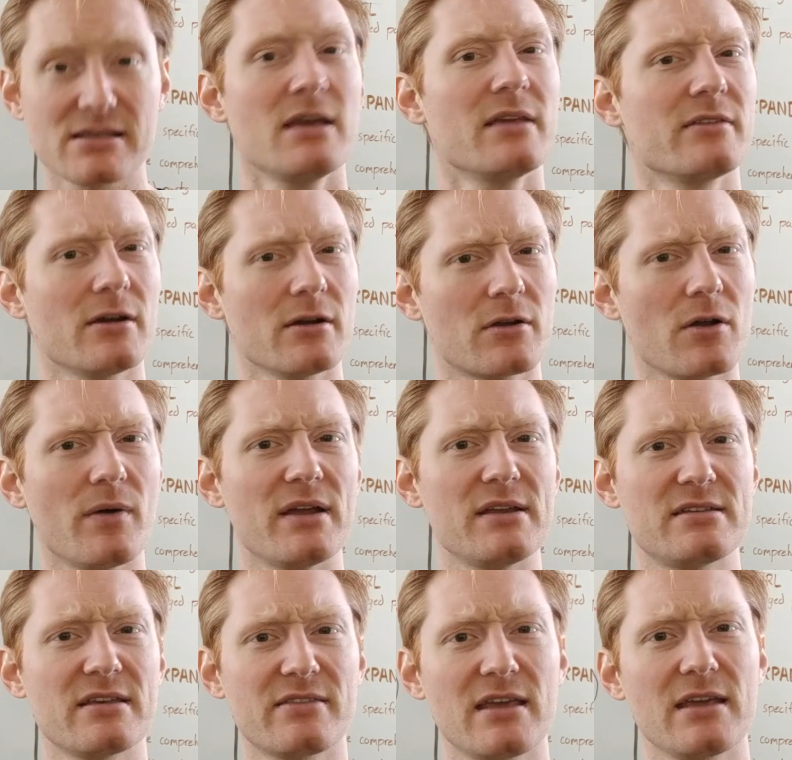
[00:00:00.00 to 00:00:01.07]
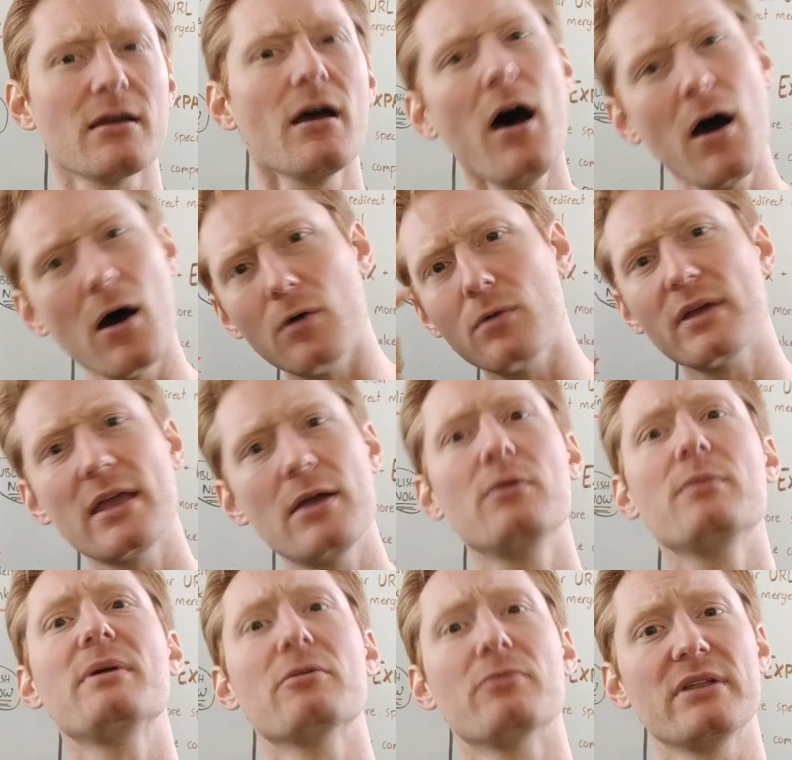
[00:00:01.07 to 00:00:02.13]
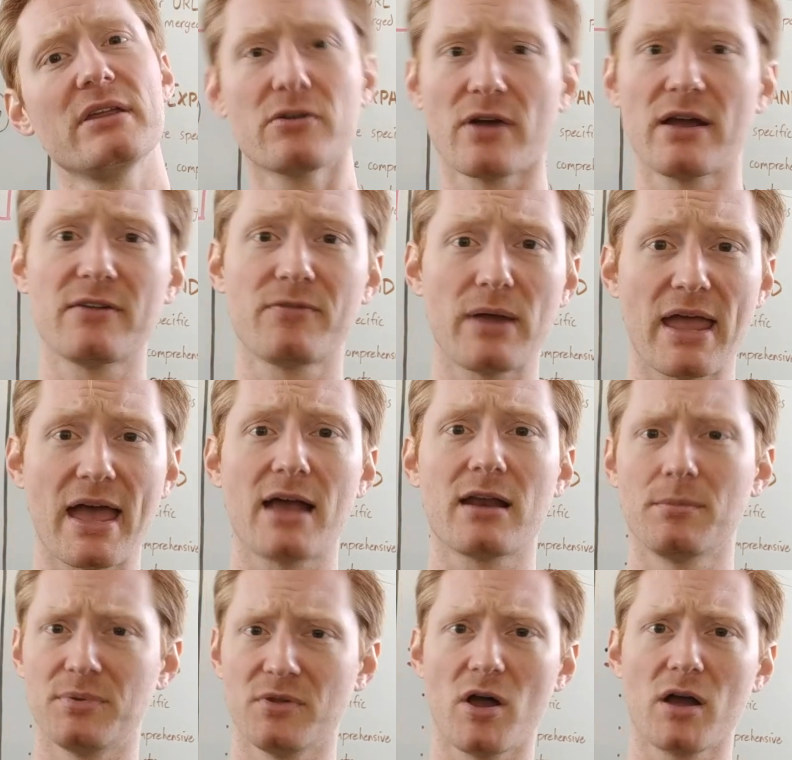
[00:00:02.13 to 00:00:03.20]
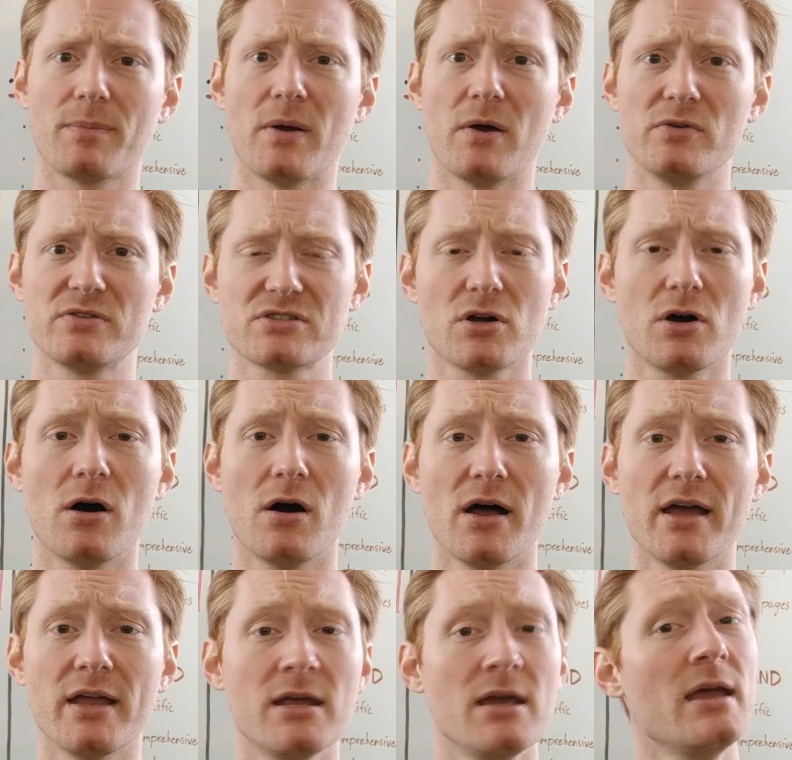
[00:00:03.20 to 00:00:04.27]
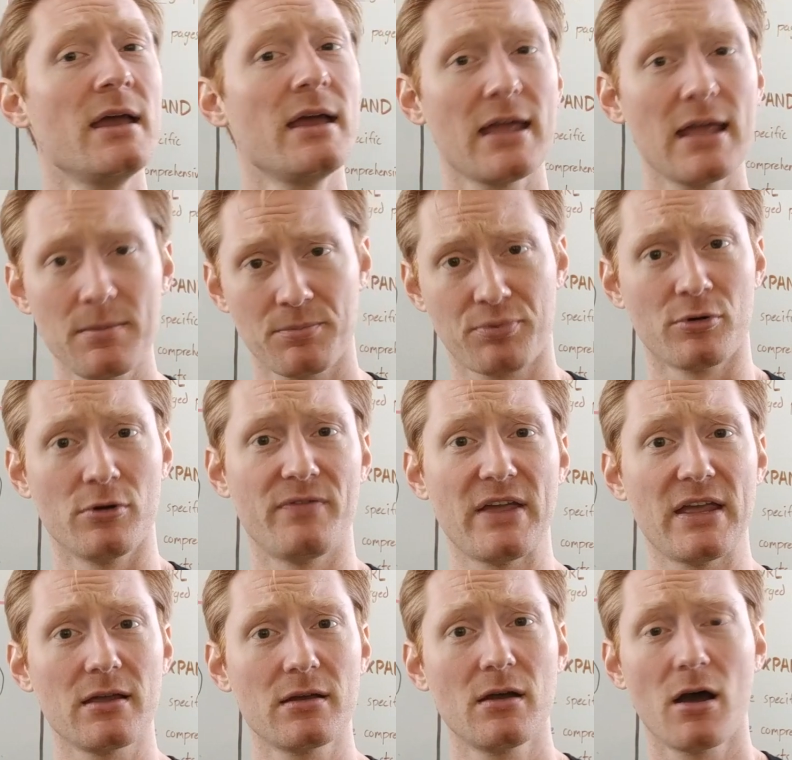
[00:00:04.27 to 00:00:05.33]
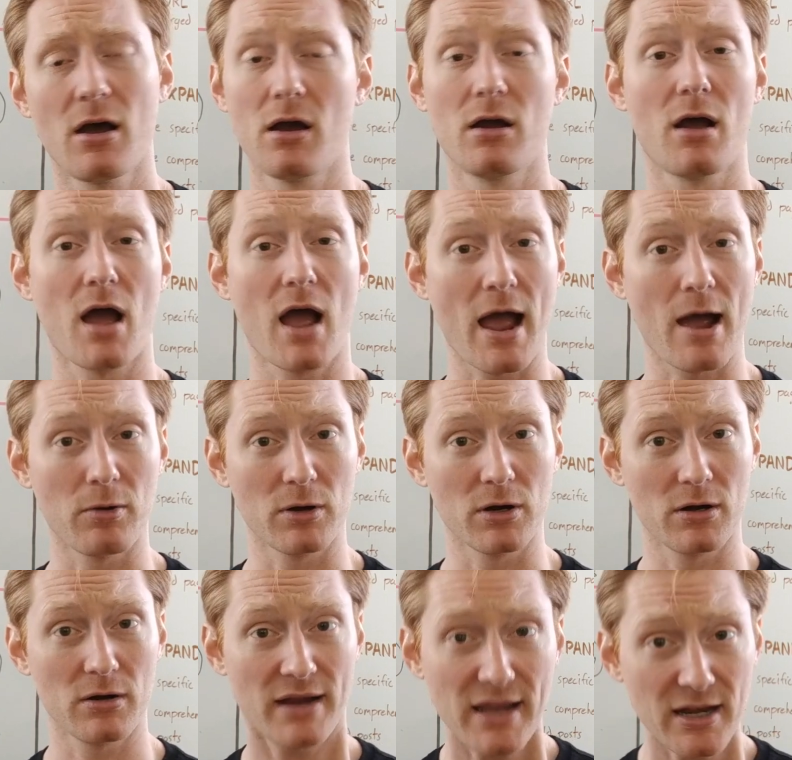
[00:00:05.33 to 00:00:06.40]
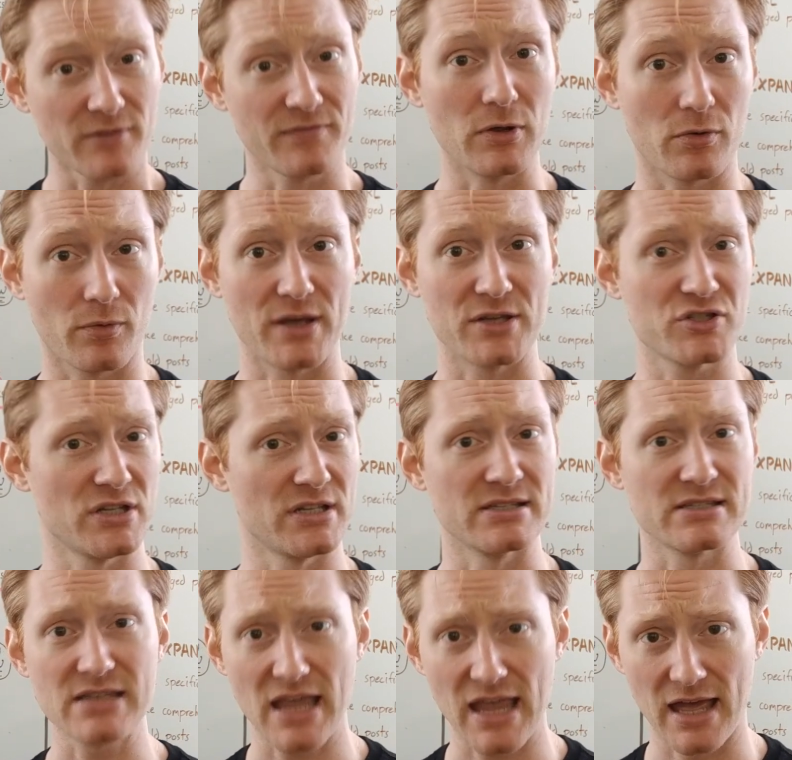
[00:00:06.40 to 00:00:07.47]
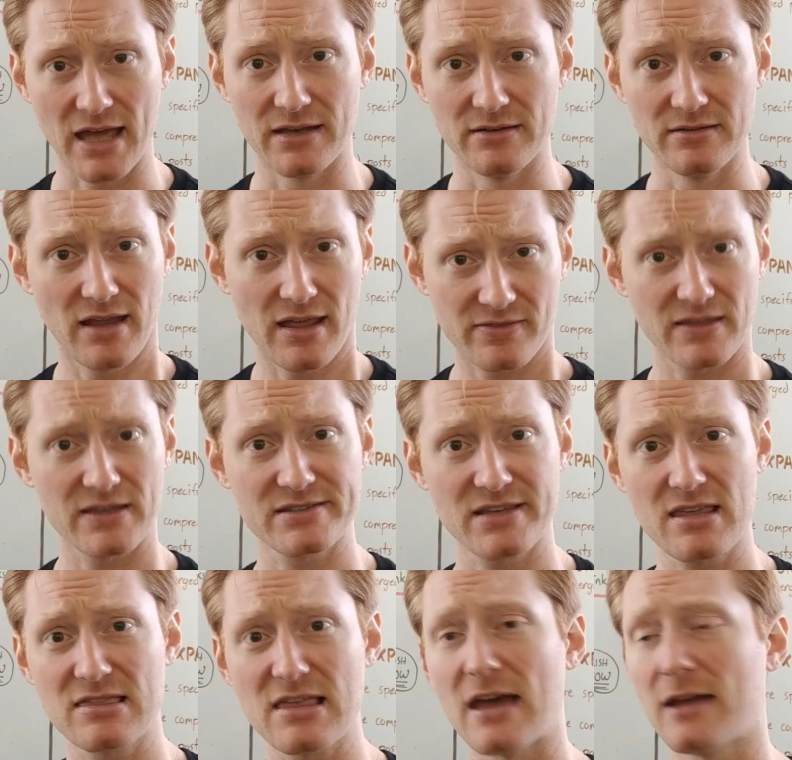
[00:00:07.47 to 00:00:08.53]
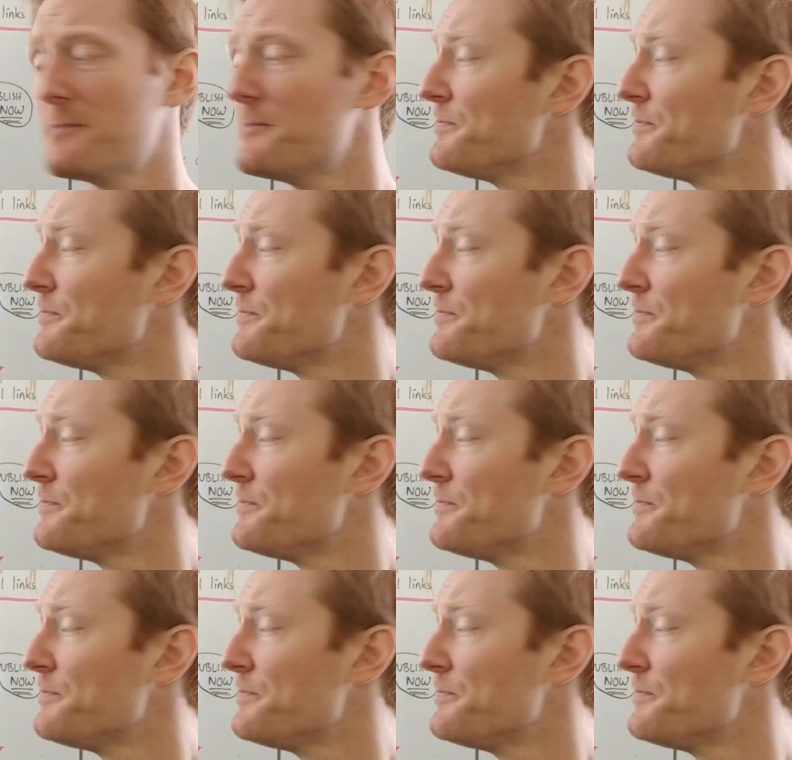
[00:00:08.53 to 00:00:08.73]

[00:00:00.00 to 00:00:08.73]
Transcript: They're going to think, oh, it would be really great if we had a blog post on improving our interview questions and things like that.